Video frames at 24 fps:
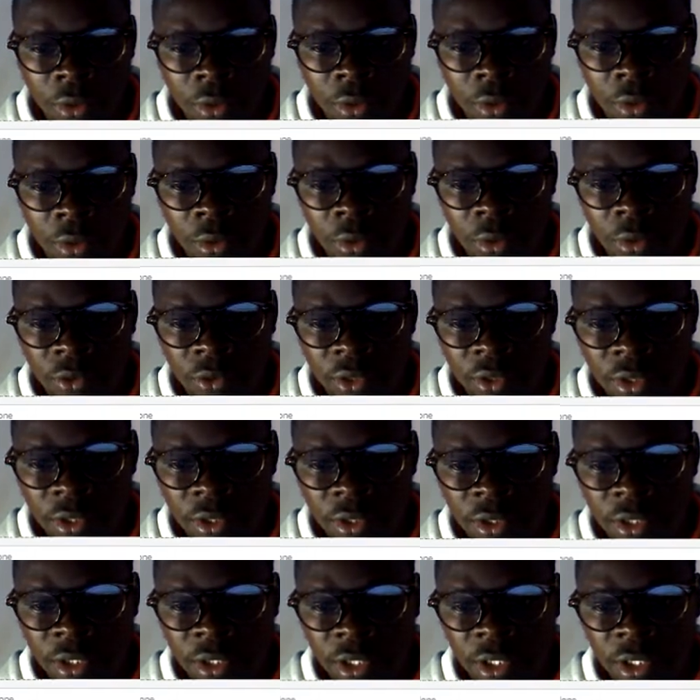you said this
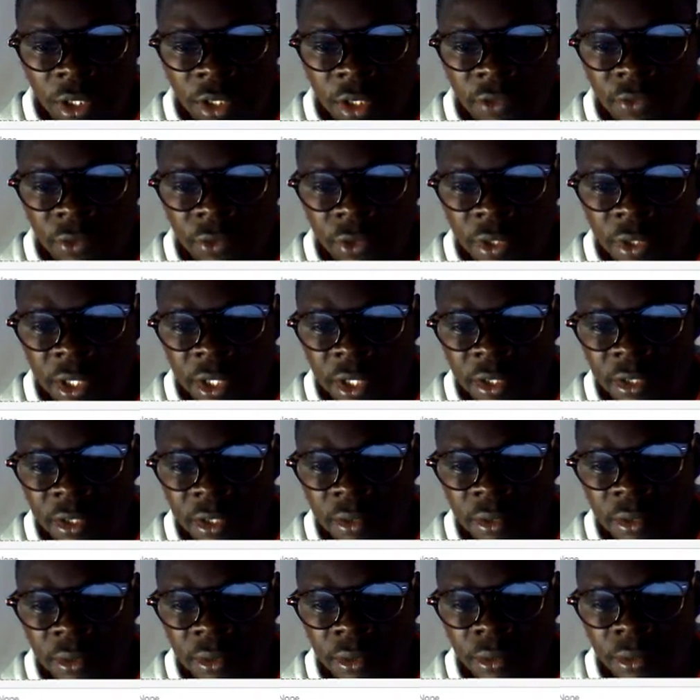is for text.
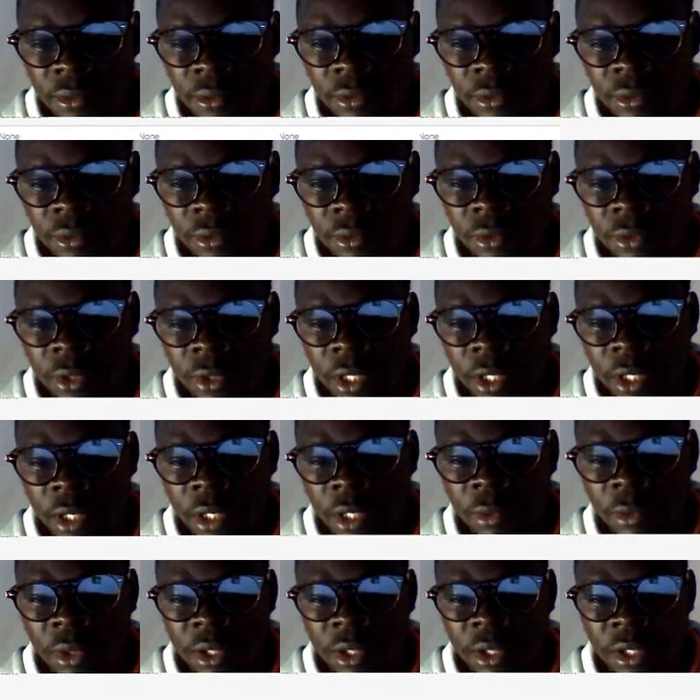You can make
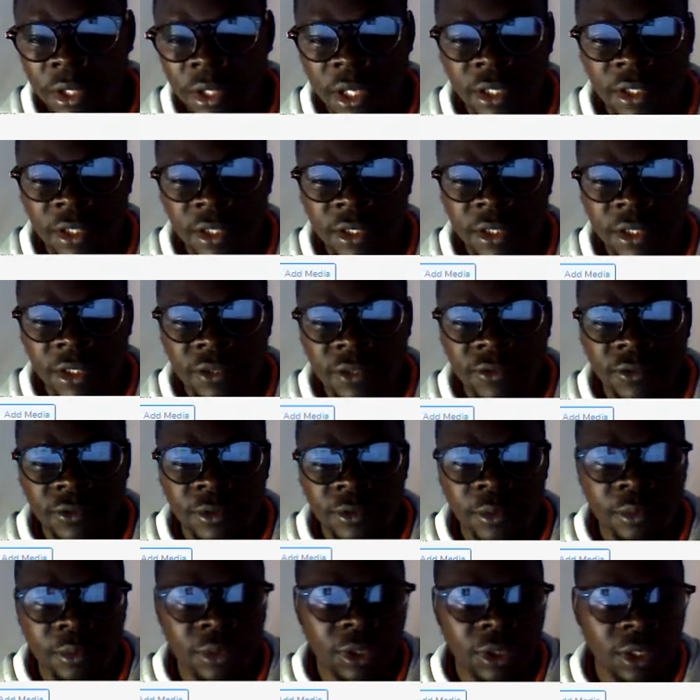the editings from
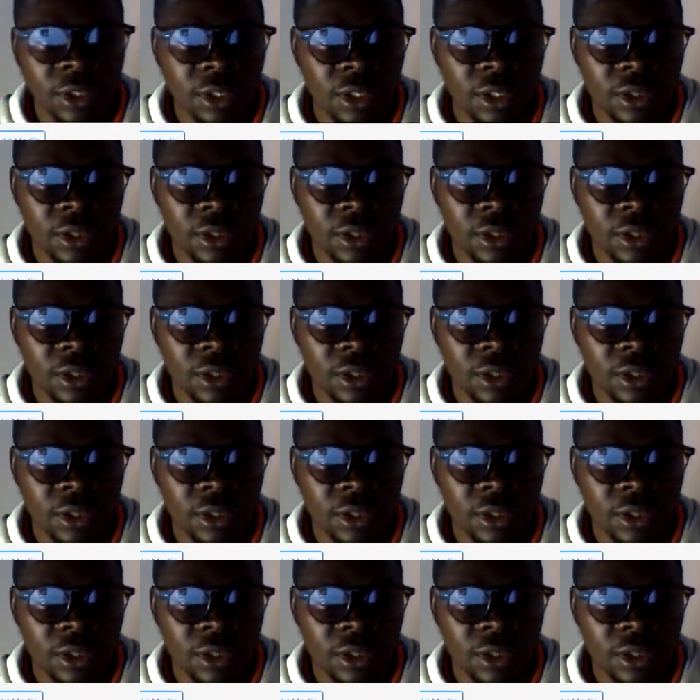here.